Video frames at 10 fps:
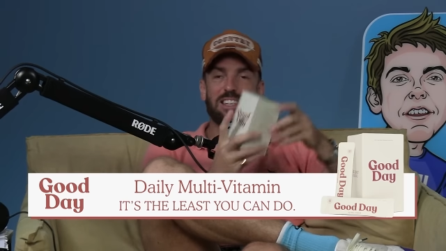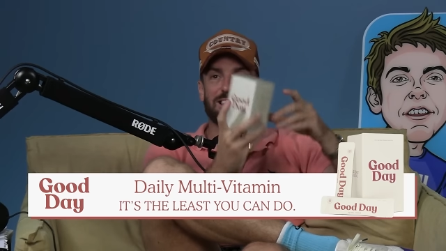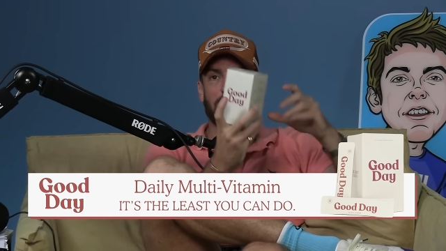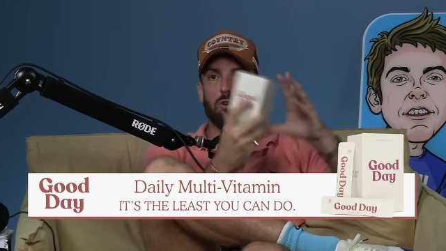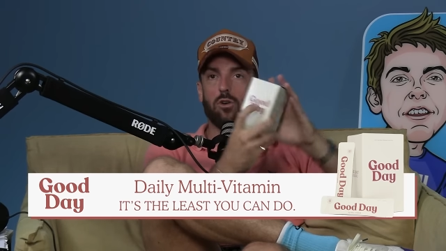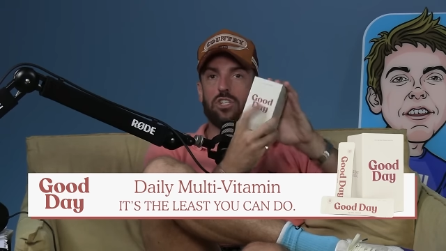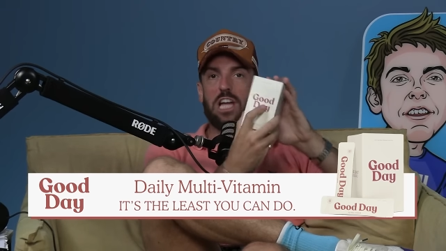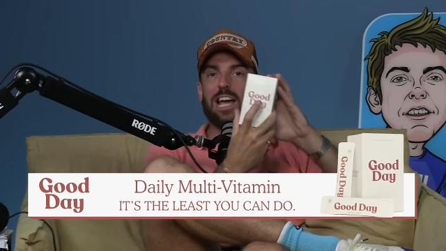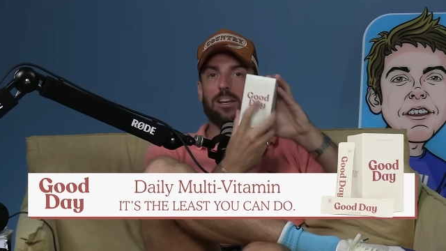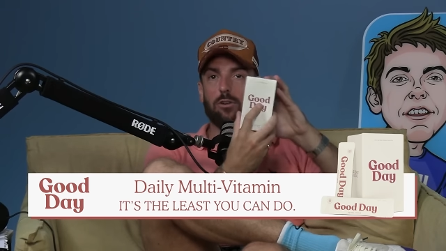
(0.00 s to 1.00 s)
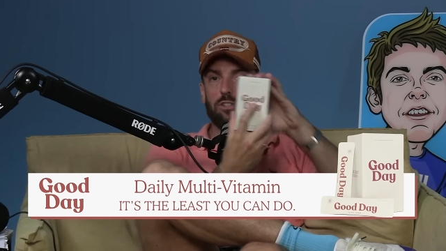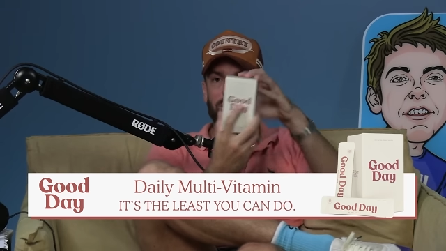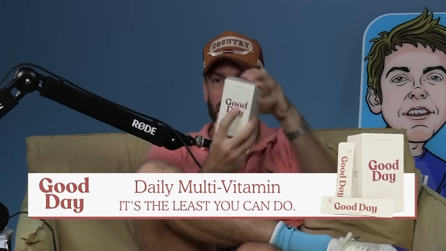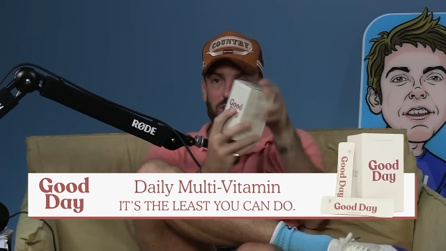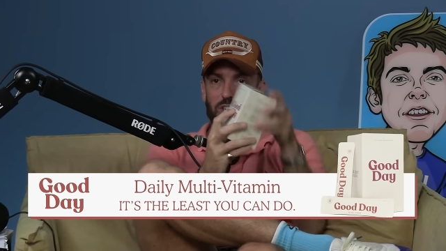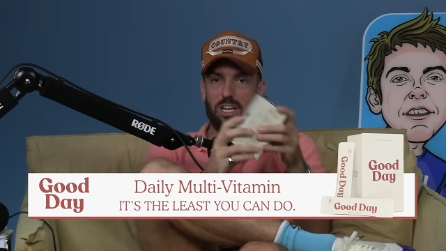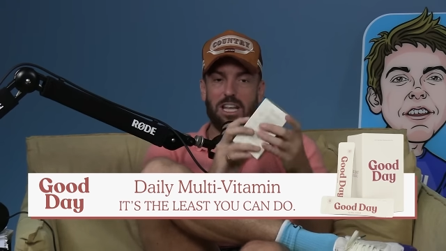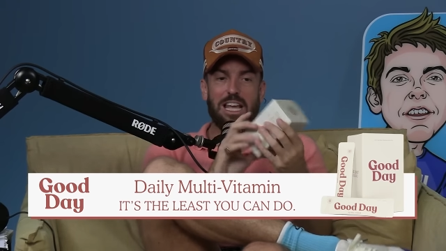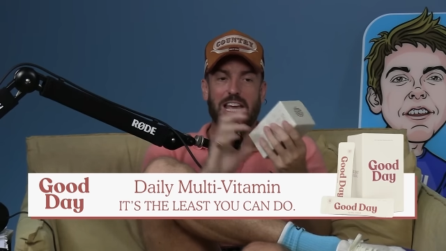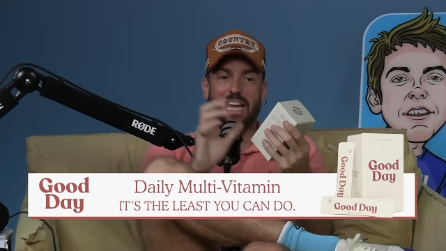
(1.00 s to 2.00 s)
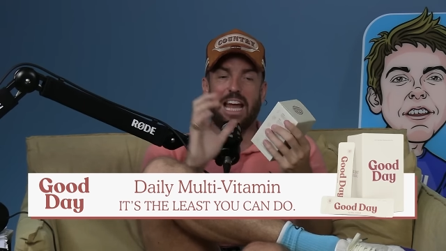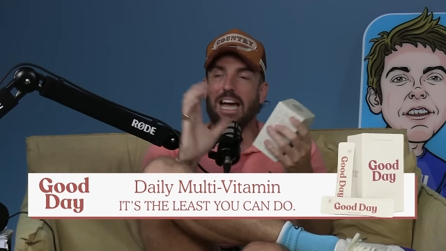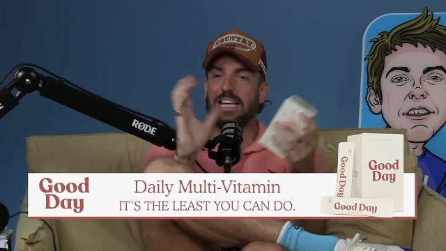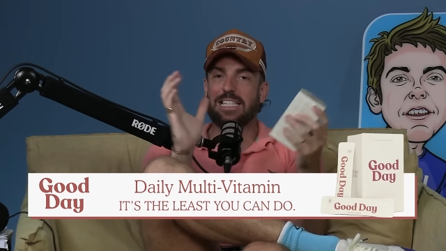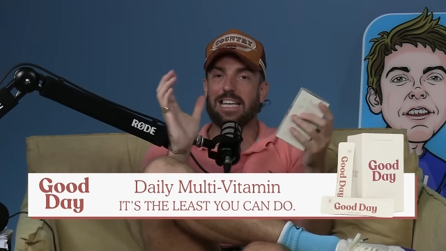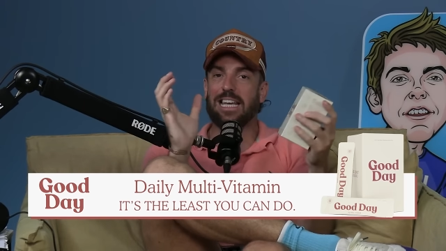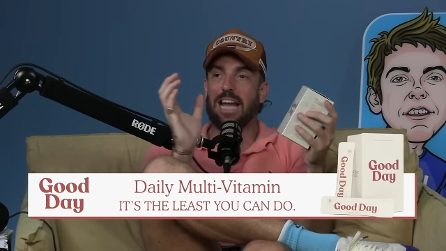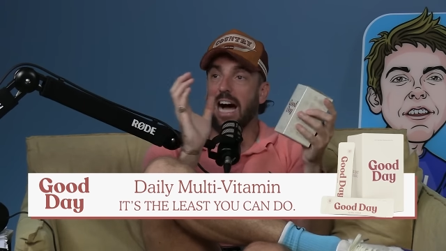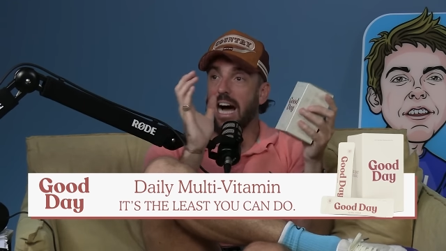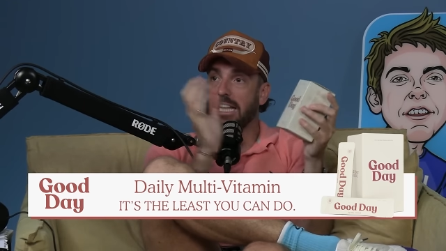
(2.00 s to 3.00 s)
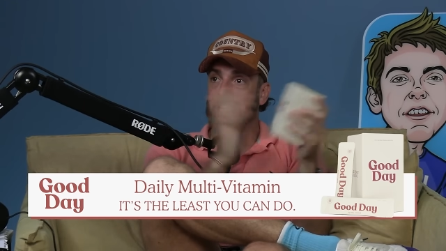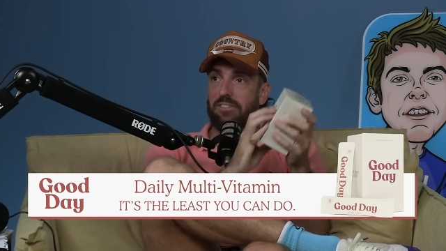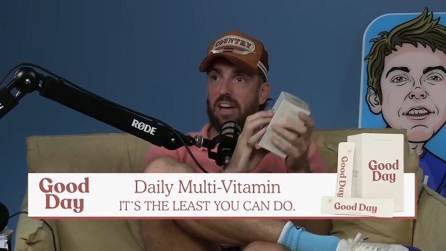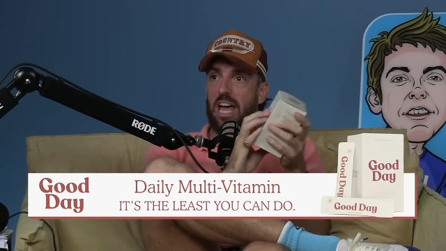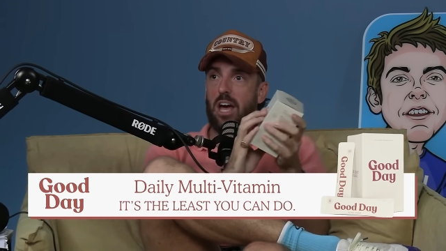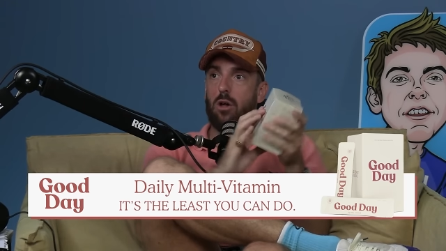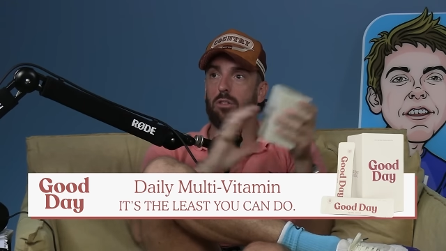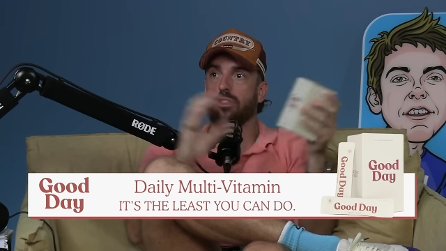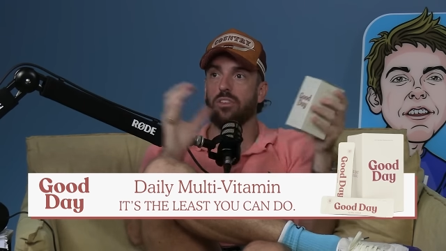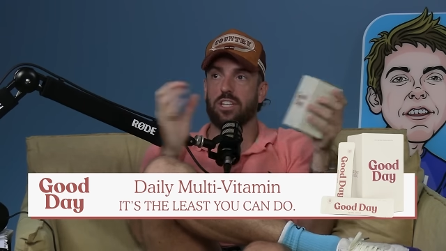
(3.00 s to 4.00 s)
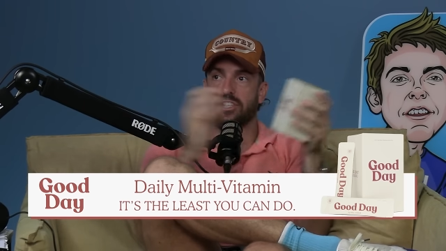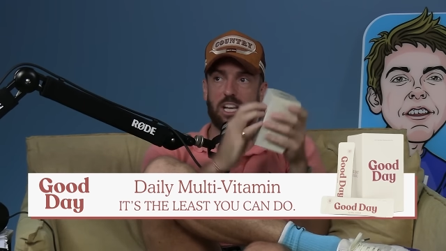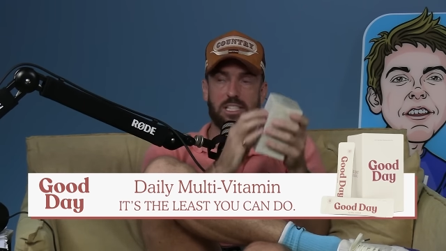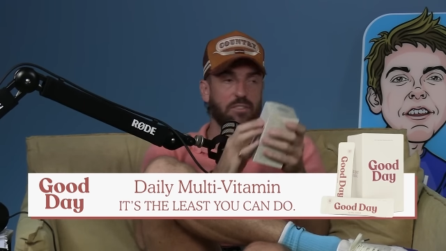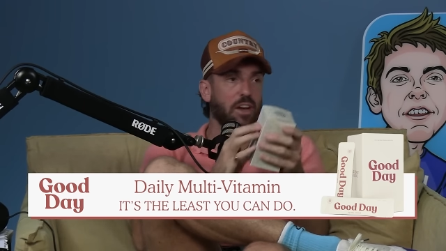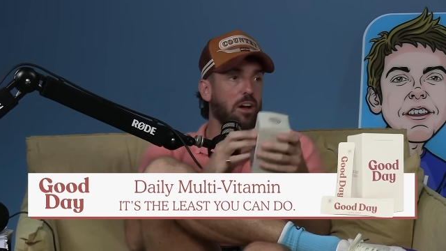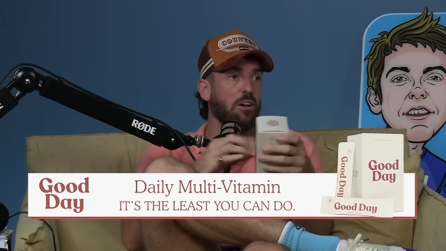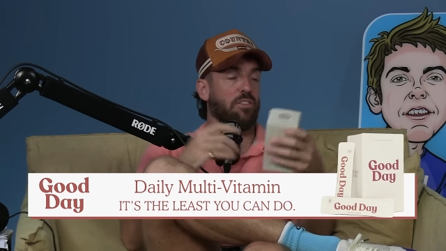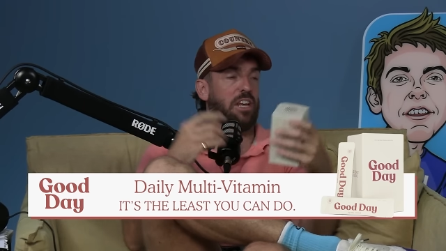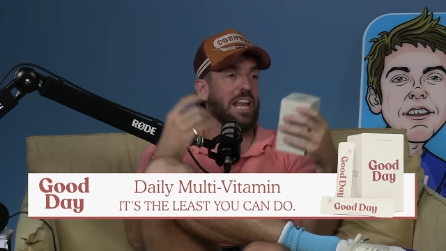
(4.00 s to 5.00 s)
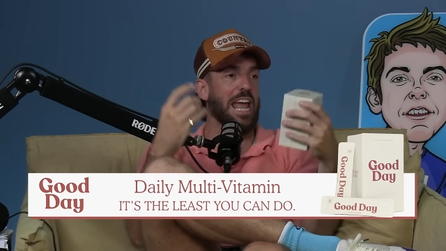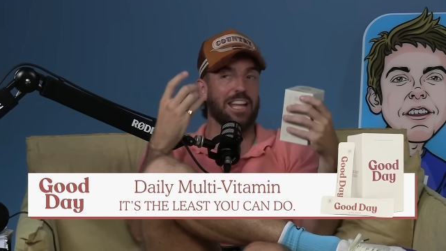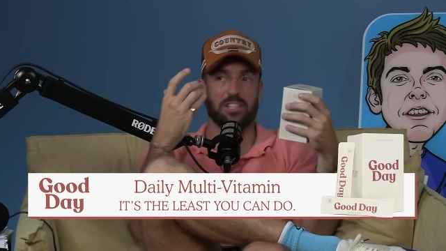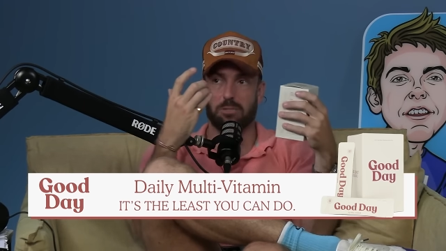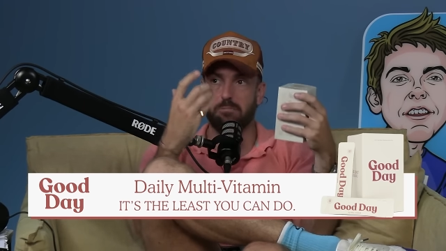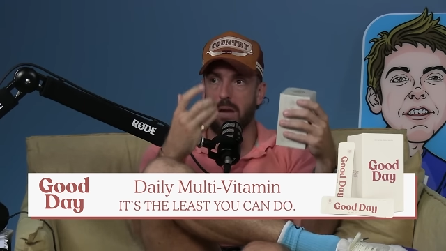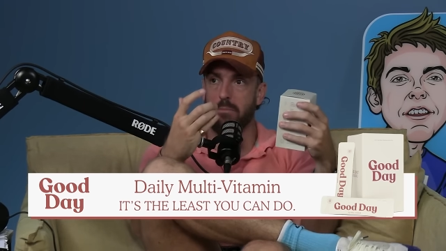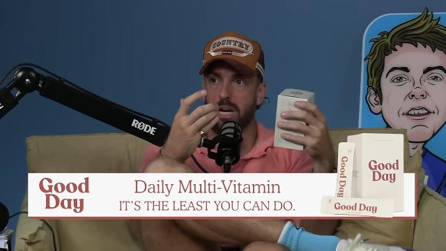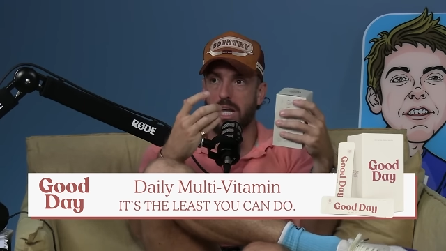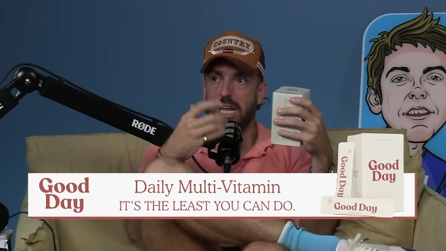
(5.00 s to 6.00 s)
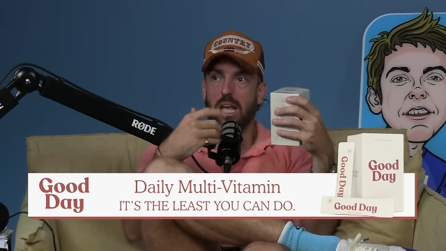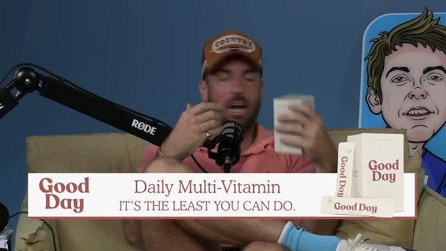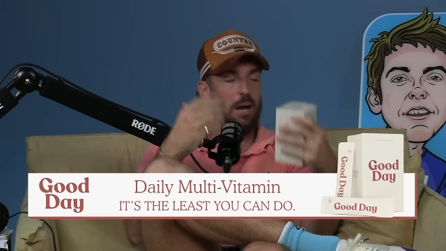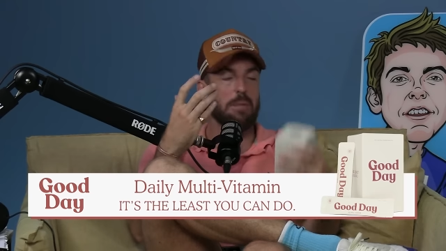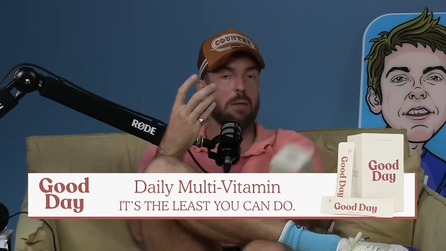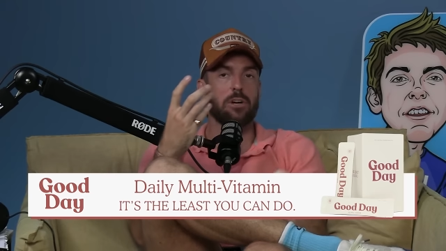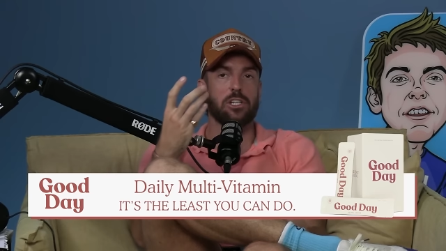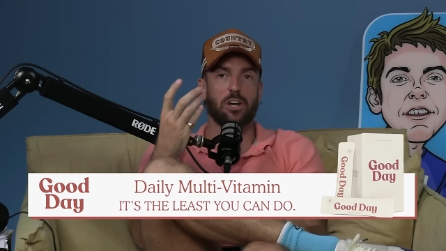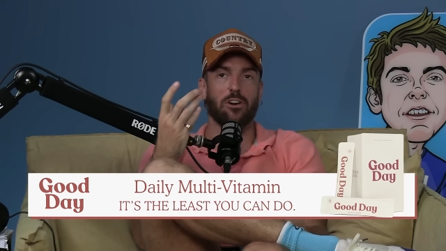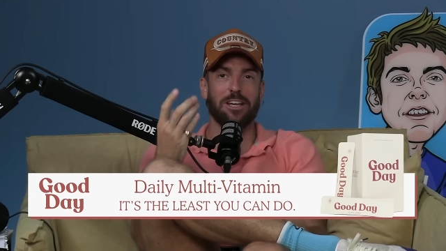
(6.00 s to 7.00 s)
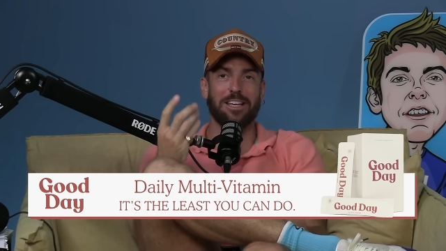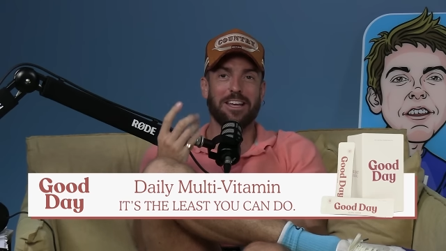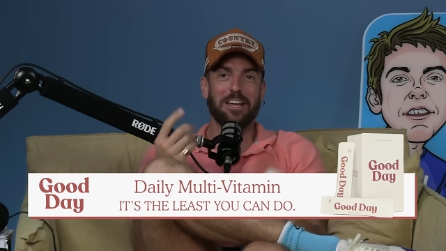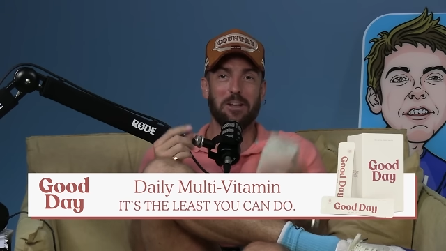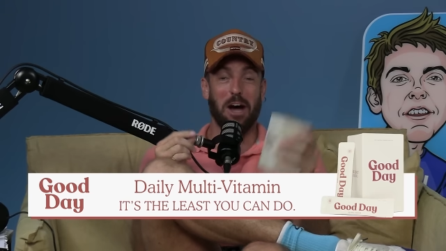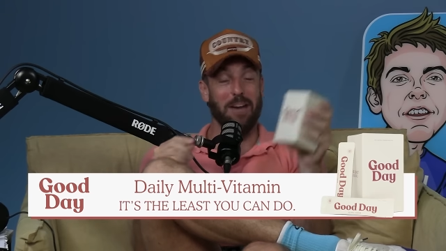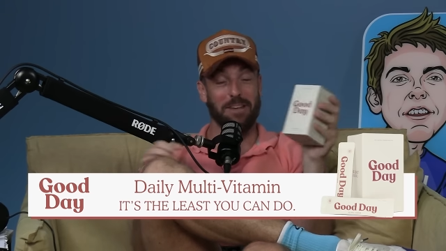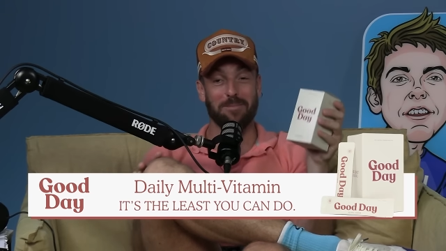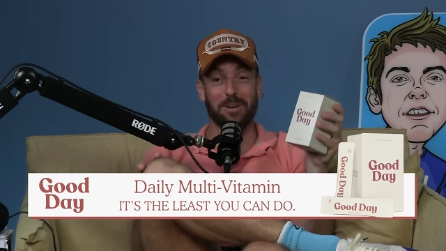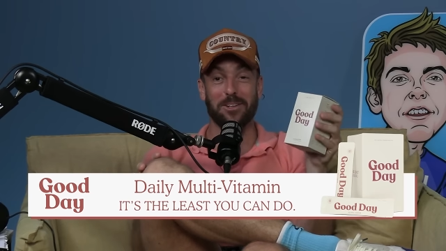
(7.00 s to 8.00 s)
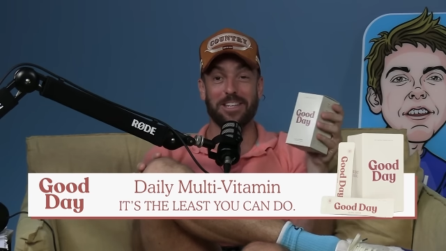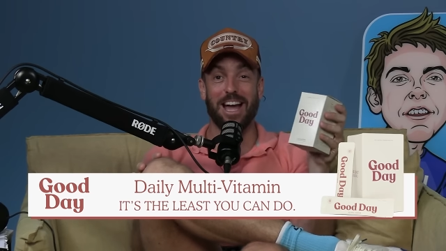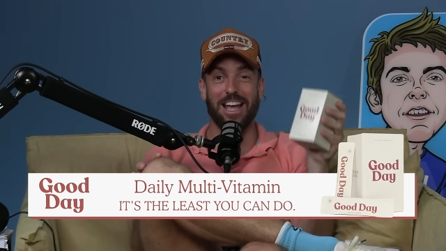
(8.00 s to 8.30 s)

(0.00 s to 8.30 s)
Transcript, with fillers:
Speaker 1: is a good day, good decision. It aids in uh, liver health, digestive health, it enhances memory, uh, memory, sorry. I haven't had my good day.